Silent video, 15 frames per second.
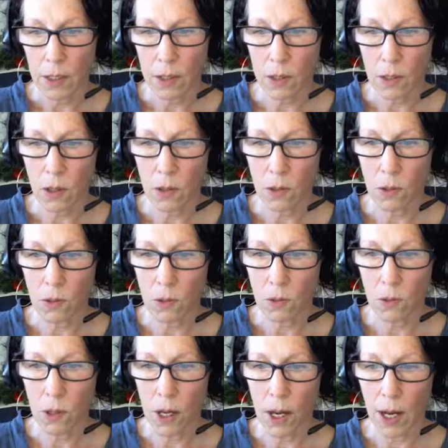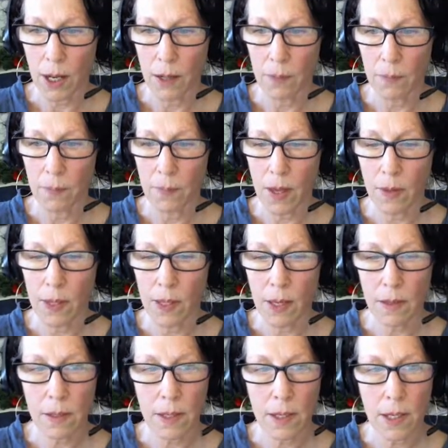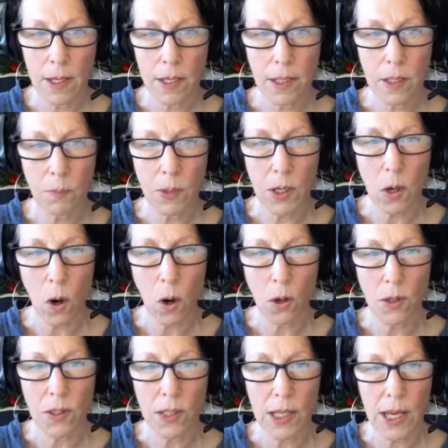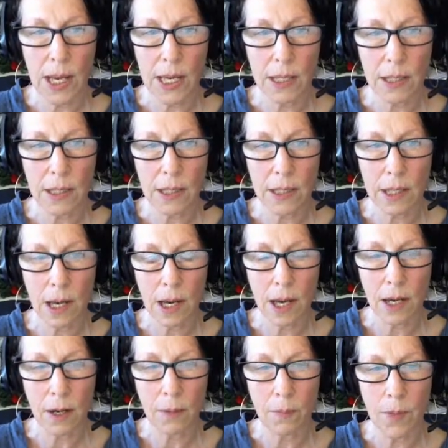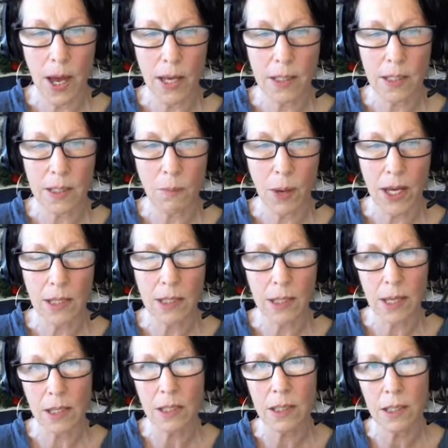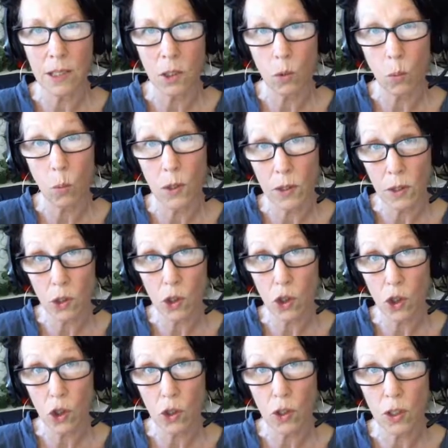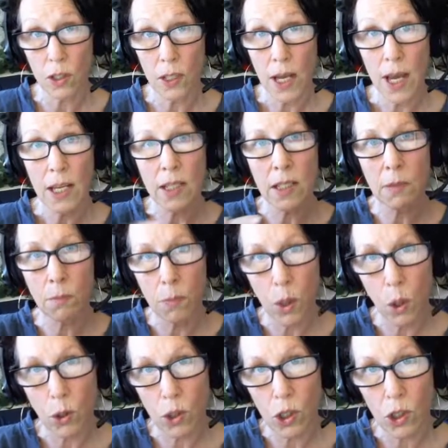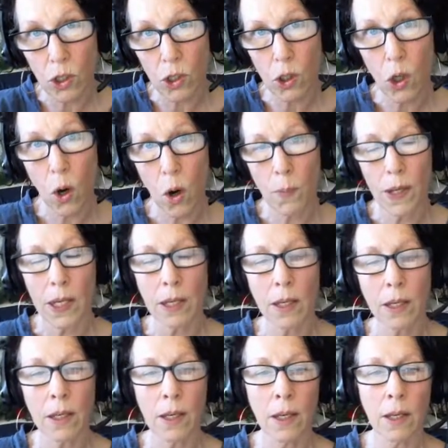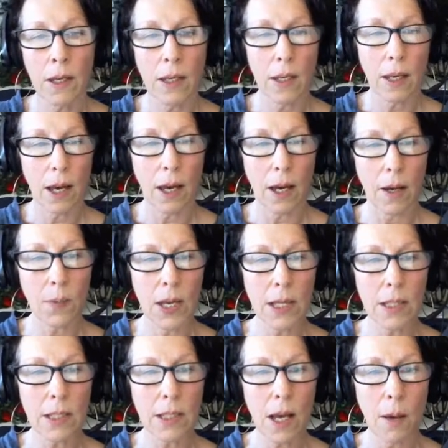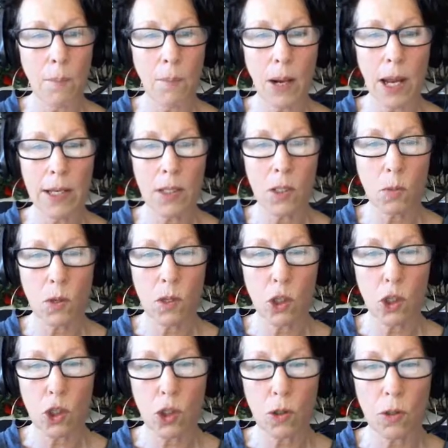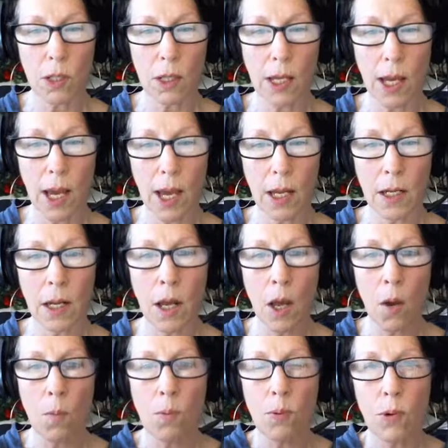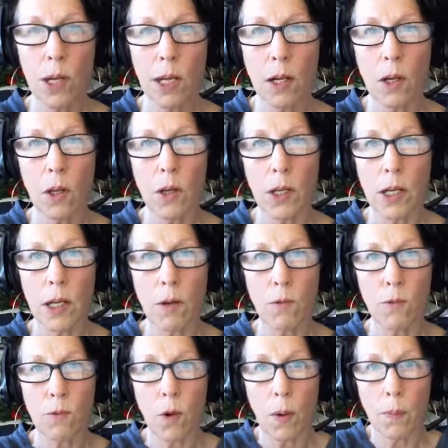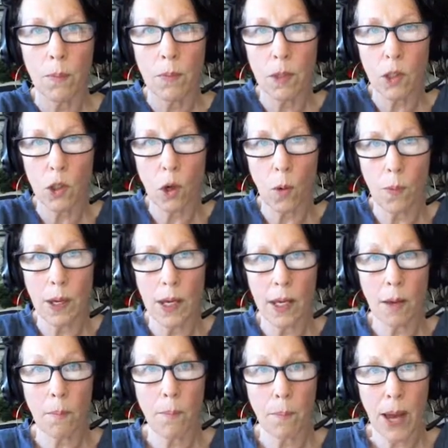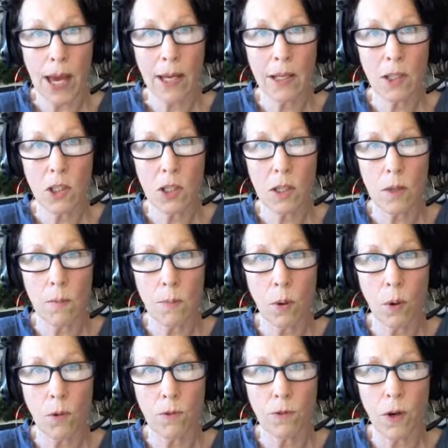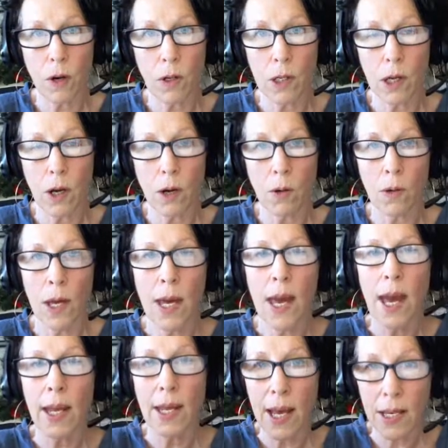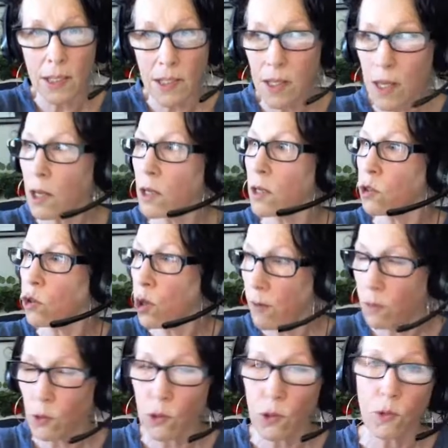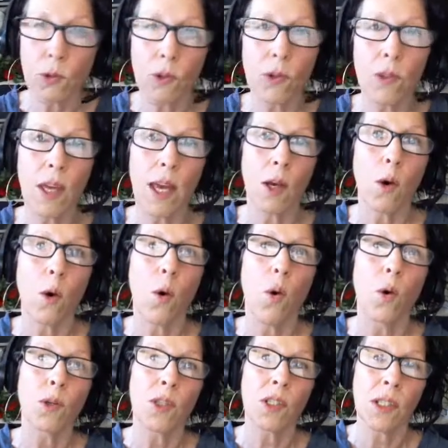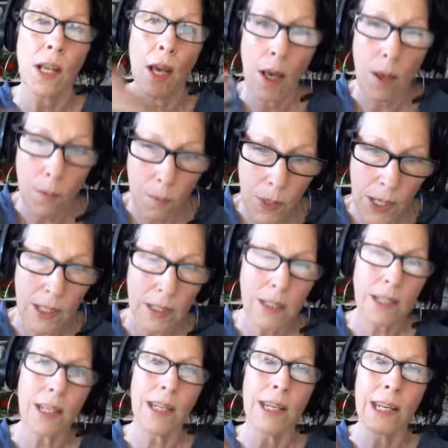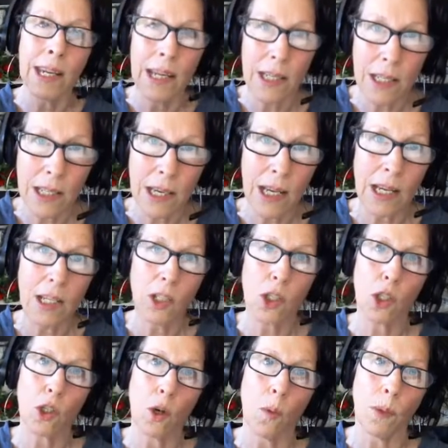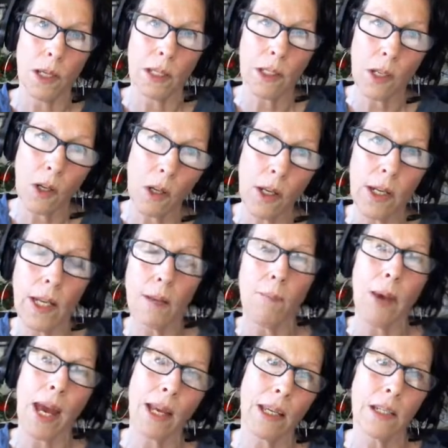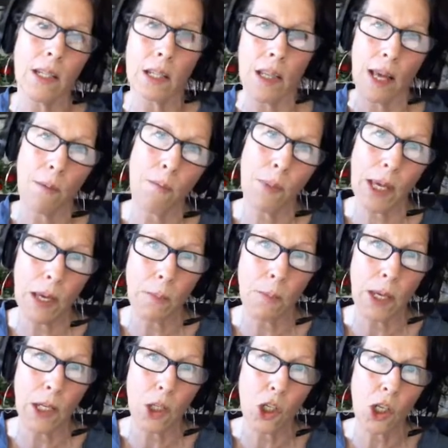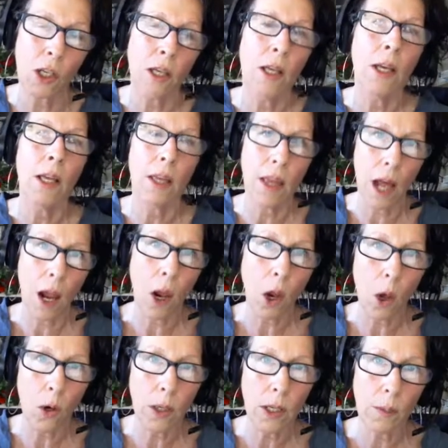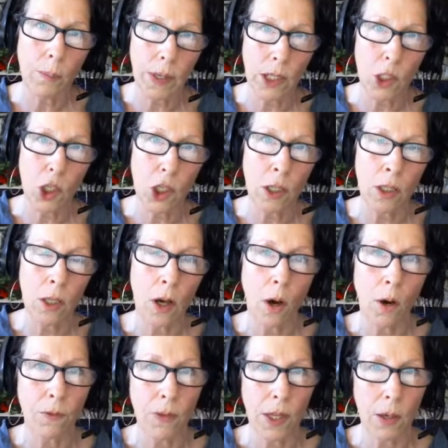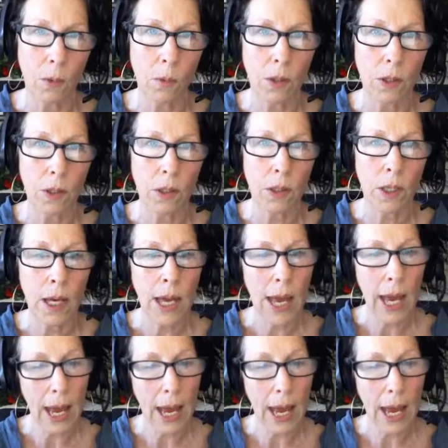So, and the other thing is because it's a space that sits with the student, doesn't belong to the topic, it's a place where the student can bring learning from the topic back into the portfolio, and as they travel through their course, begin to knit each topic's learning back into that bigger picture, that longer picture of their work.